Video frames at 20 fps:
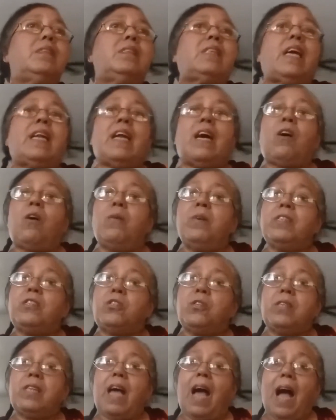then I go
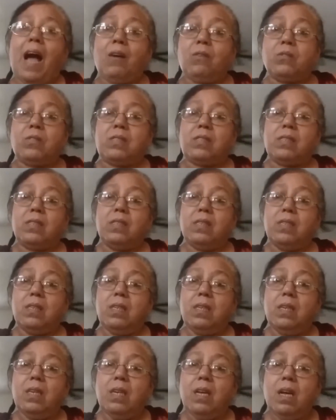into the house.
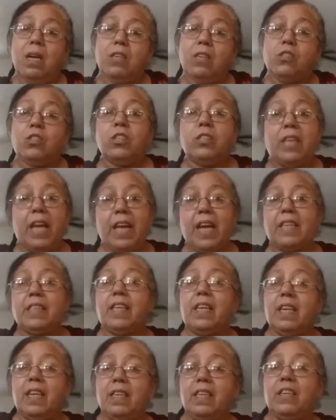Today I
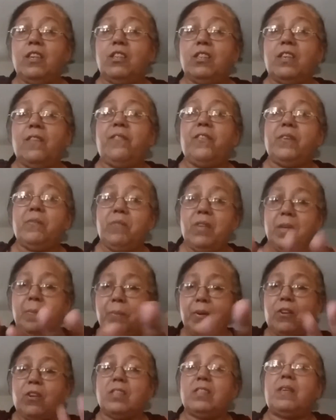did a little differently
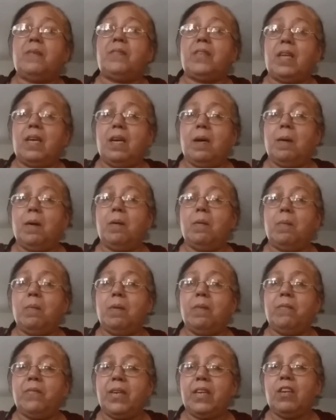because of
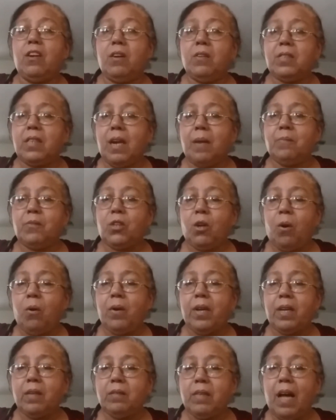the video that I'm
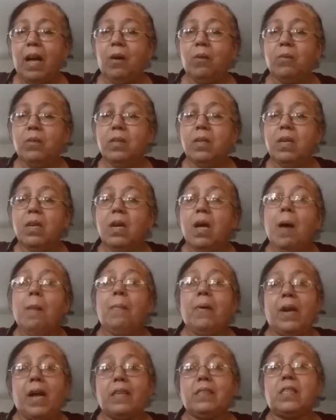throwing now.
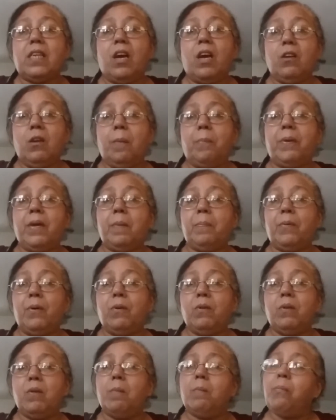But I tell you
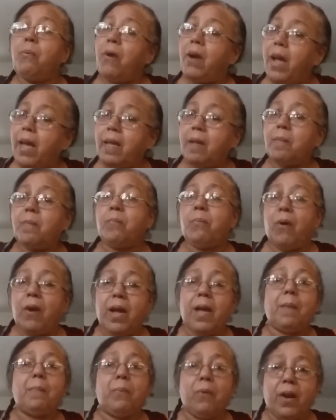people, pray,
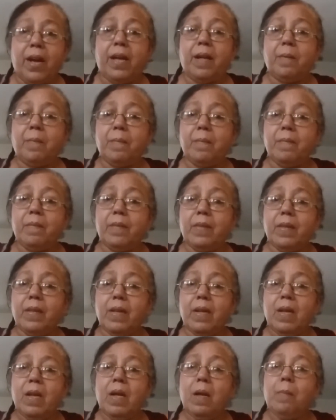pray, pray.
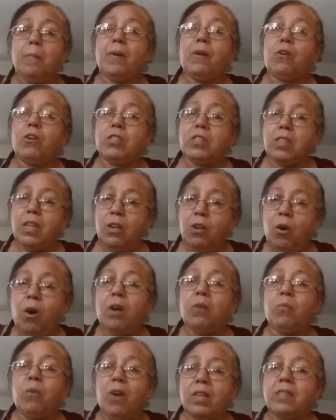Because the
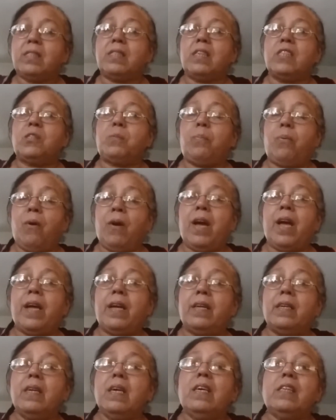Lord wants us
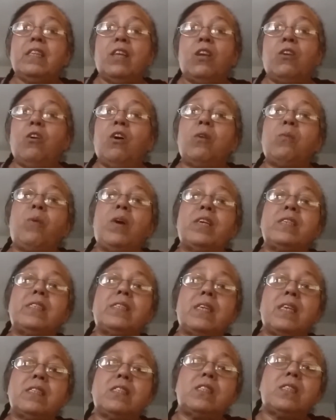praying. The Lord
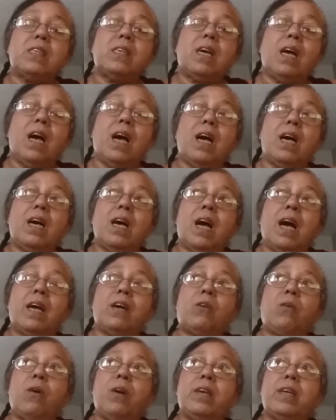wants us,
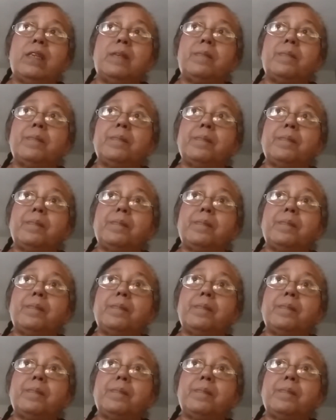I call it,